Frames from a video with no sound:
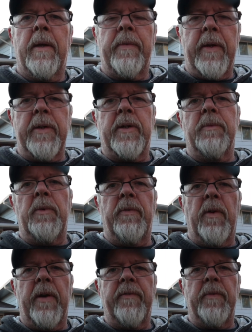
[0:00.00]
Then you can
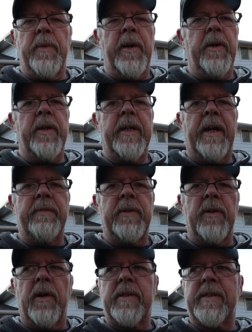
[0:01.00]
move on from there. You can have the
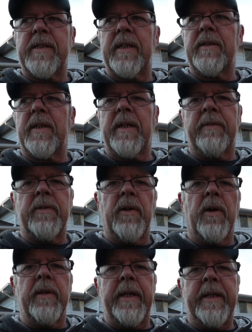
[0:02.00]
dog sit, you can have the
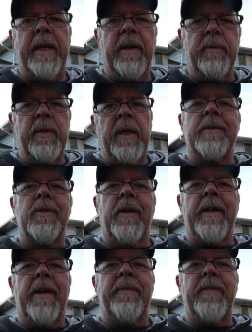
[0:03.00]
dog lay down. That's all
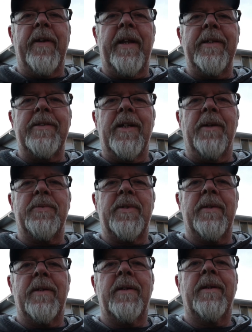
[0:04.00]
I got for today's
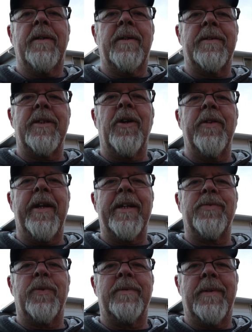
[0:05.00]
tips. See you on the
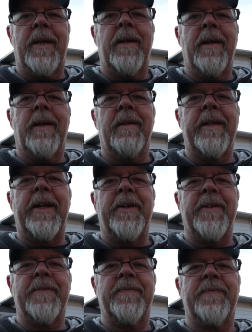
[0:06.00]
next one.
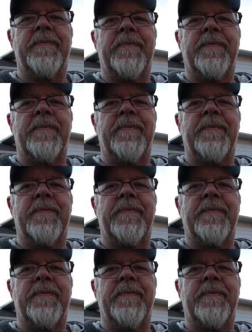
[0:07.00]
Later.